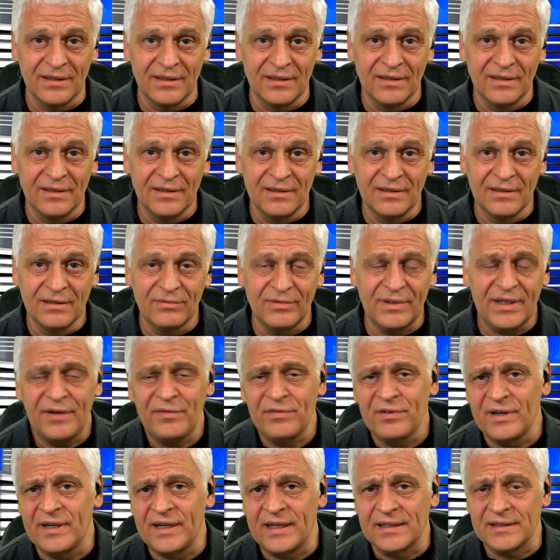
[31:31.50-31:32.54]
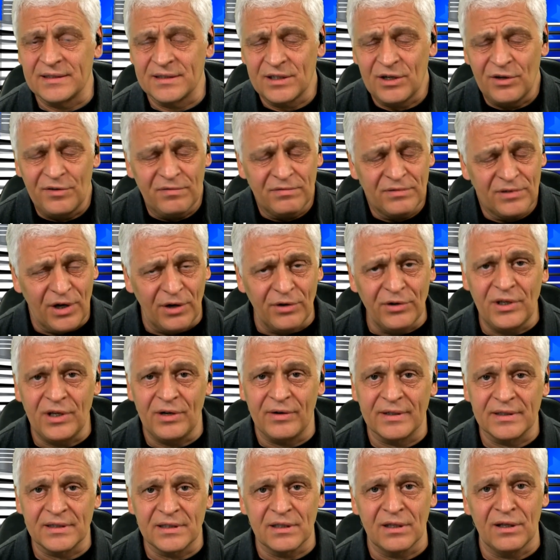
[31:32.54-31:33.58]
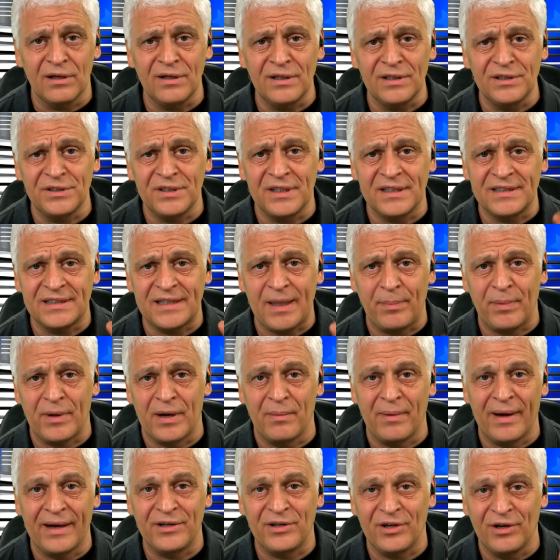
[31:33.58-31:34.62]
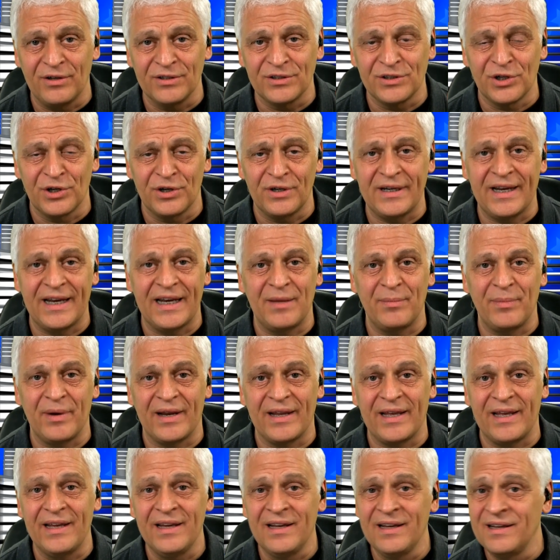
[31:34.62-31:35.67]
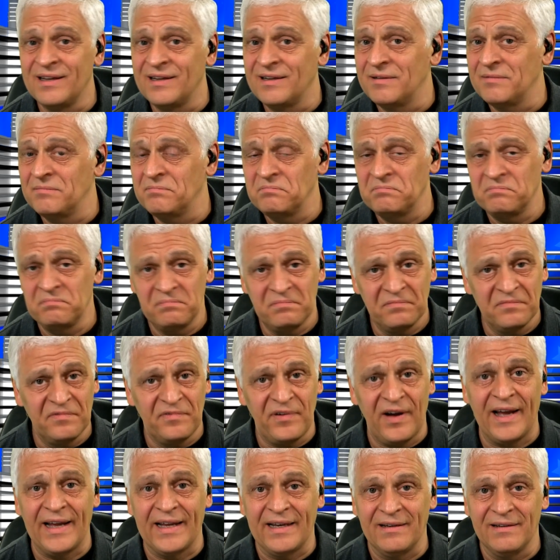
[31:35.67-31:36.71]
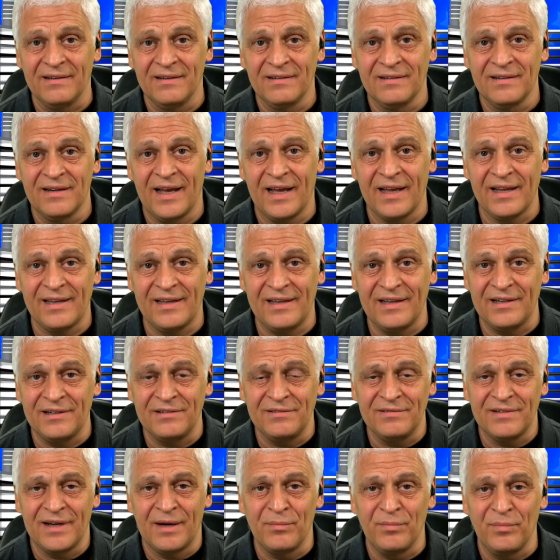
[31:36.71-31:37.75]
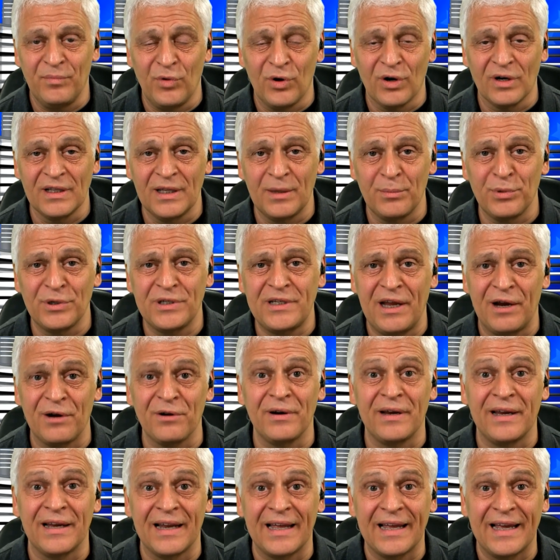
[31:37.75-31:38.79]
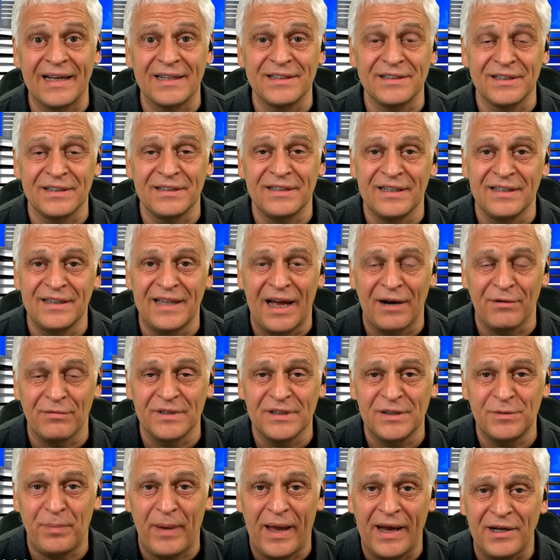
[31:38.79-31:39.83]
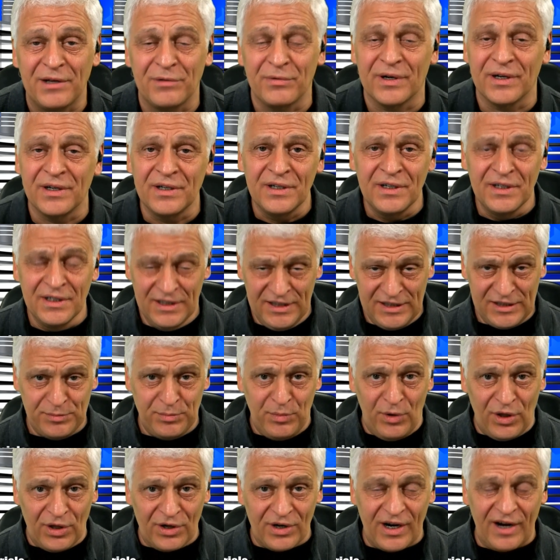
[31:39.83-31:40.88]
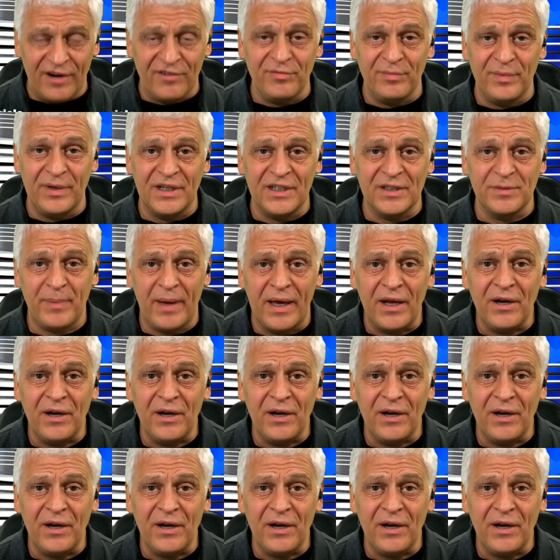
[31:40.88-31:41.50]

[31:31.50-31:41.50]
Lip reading: Whatever it is, go do it. As long as you're not stepping on my toes and hurting anybody, fine. I'm more libertarian, I guess, in that respect, where smaller government is better.